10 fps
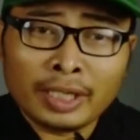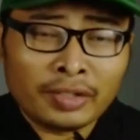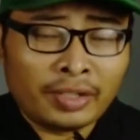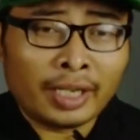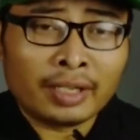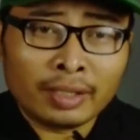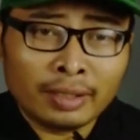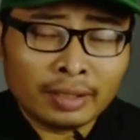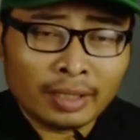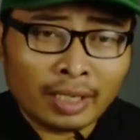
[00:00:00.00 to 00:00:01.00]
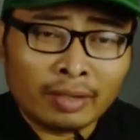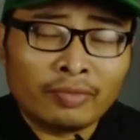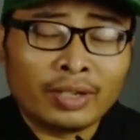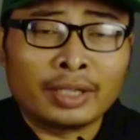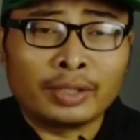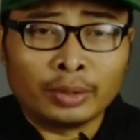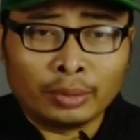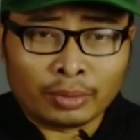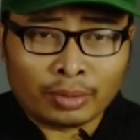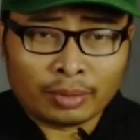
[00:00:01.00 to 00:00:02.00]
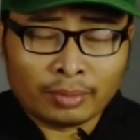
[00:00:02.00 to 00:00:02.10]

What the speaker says: rejection and failures.